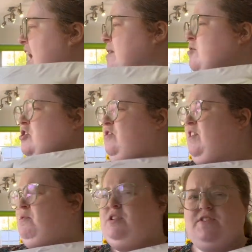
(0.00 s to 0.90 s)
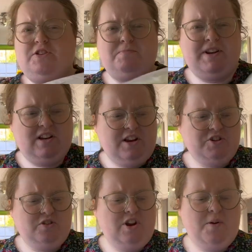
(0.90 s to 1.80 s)
how much do you think one of these would be in, like,
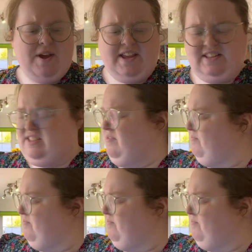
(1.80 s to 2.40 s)
John Lewis?